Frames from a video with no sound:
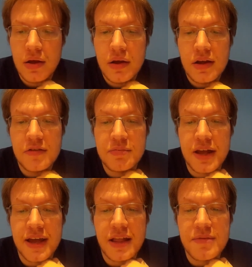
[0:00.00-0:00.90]
If Black
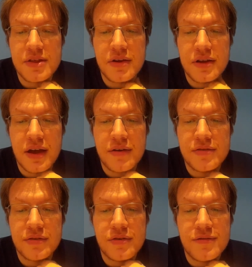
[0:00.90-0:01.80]
Adam is the only character
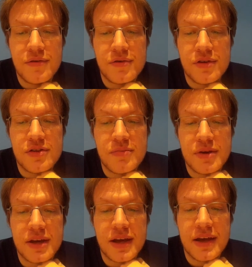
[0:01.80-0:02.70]
on your force that's not been
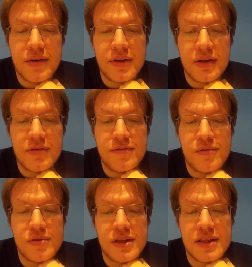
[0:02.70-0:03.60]
KO'd and your
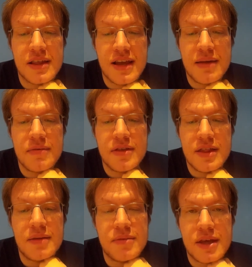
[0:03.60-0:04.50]
force is a named
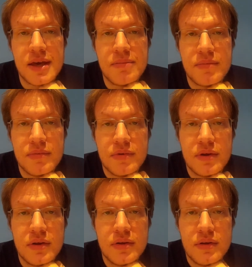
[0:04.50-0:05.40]
theme team,
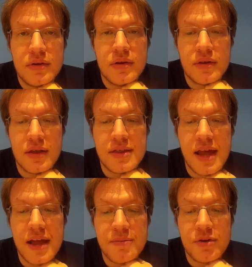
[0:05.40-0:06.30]

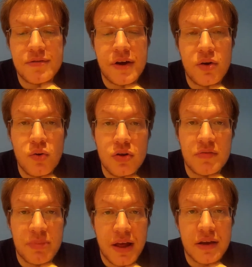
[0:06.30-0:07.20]
instead modify all of Black